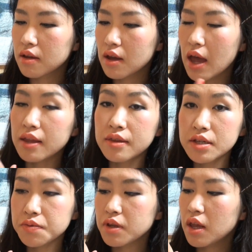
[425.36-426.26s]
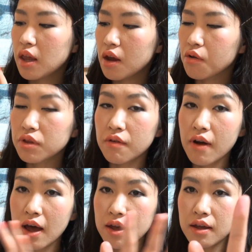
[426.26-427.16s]
And this one here on the
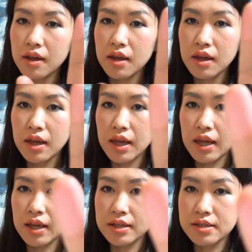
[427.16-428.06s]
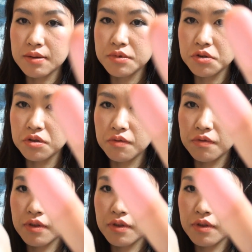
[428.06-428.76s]
right is some sort of